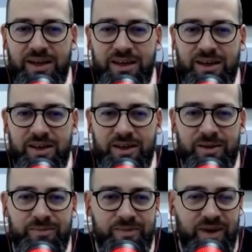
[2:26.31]

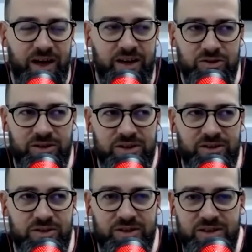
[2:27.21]
um, got it on the
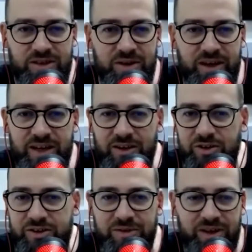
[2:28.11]
on the green card
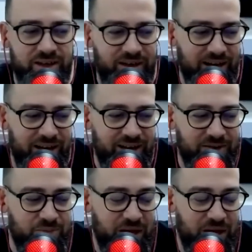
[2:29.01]
lottery and mm-hmm.